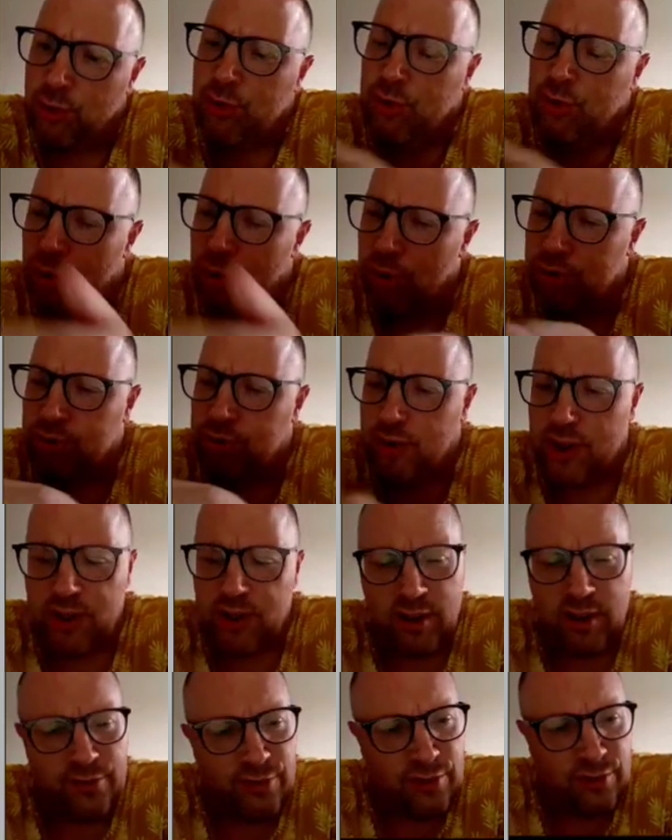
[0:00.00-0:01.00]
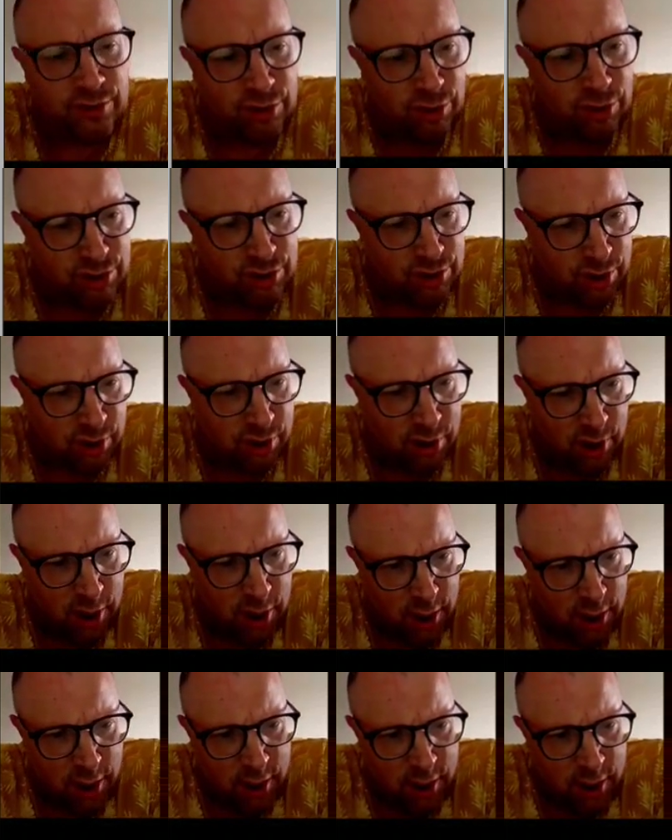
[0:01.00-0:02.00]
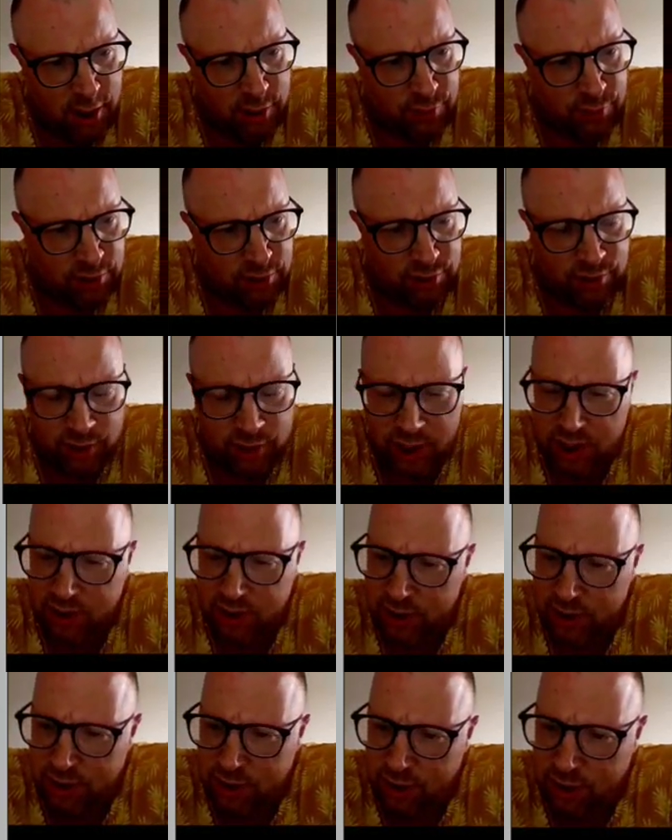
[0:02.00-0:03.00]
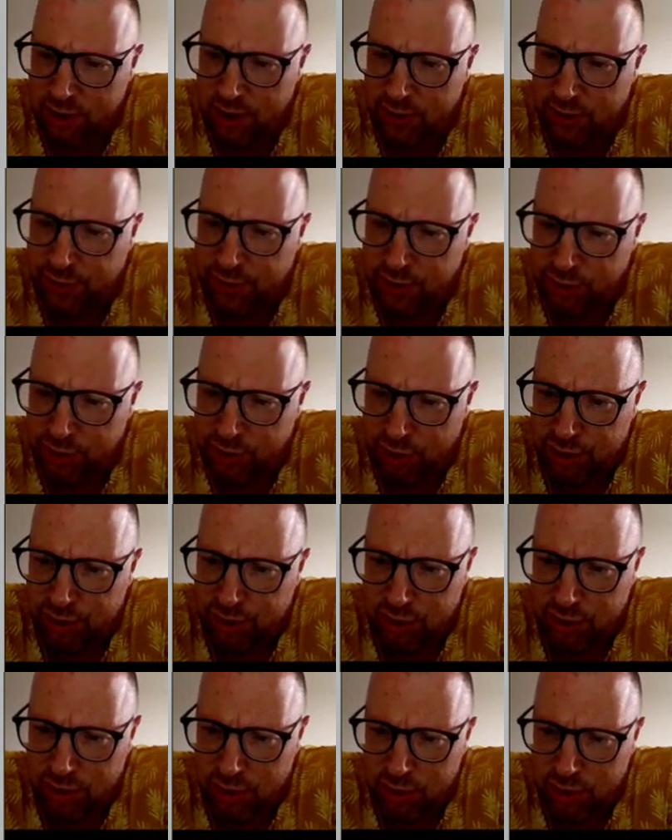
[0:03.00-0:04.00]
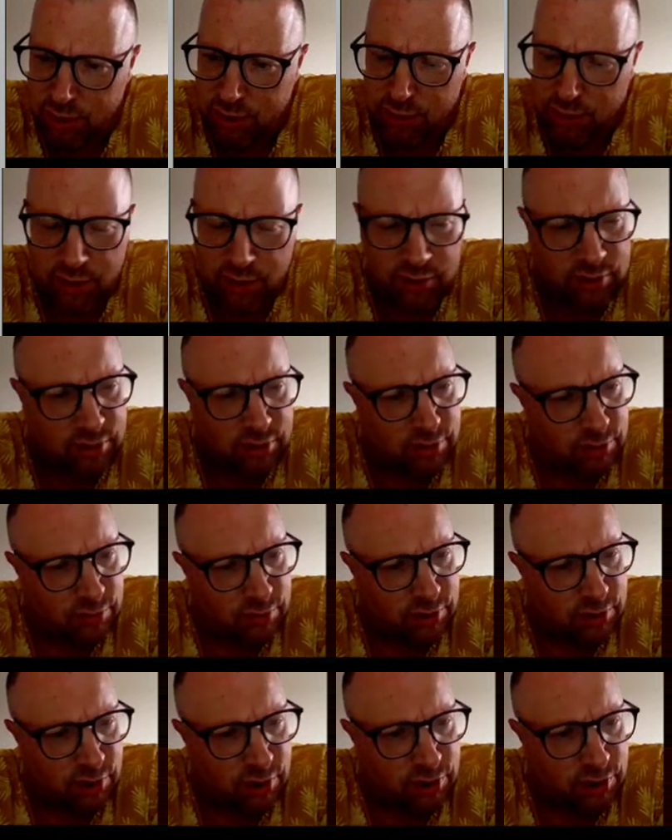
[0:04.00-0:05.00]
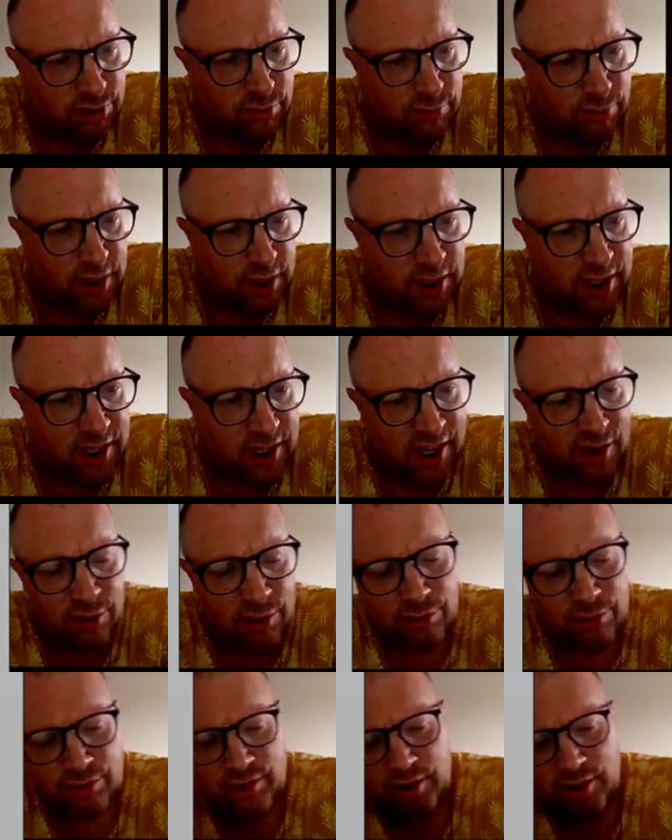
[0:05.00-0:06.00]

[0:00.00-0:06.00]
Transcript: it took long to get infrastructure. And once you got the infrastructure, there was also many